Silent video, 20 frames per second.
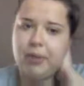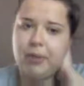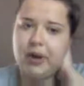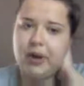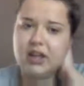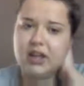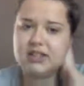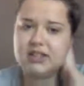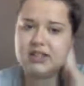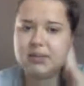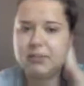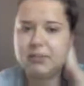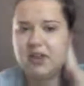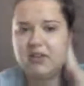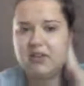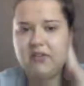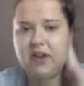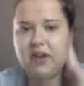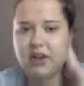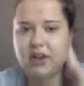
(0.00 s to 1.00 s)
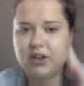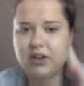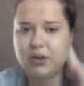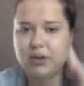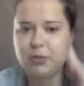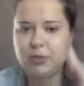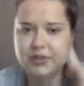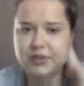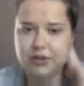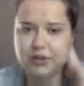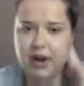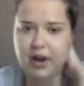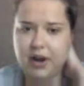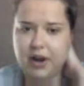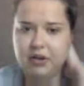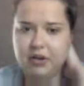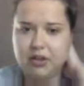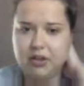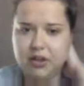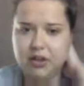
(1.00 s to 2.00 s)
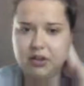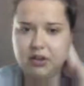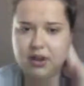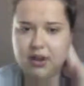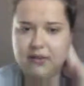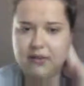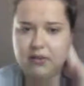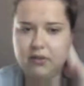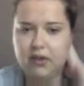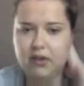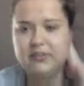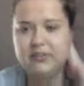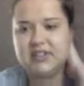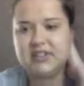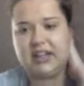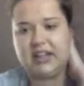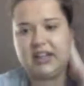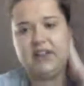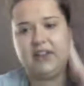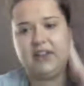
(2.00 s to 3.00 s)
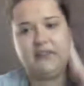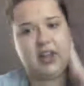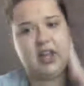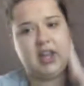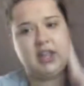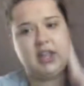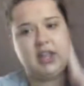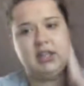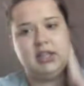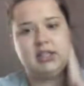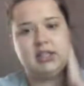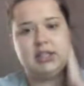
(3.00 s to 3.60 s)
because the p-value was greater than the level of significance.